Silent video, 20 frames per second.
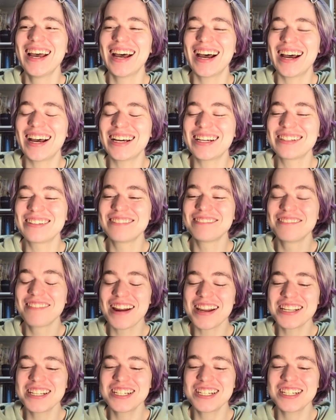
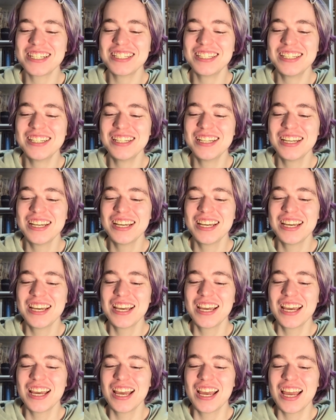Russian
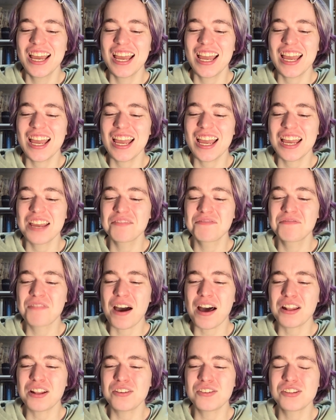
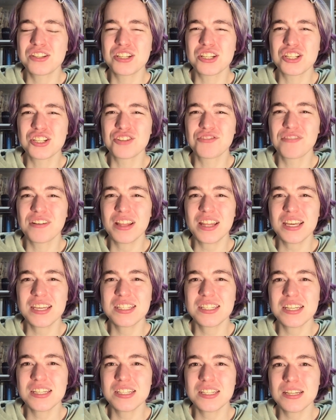follows the Cyrillic
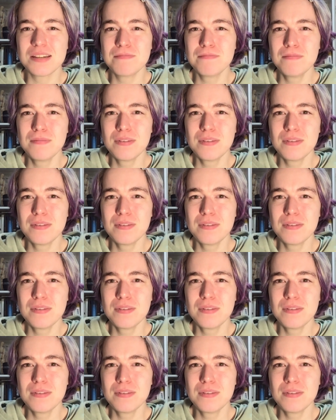system.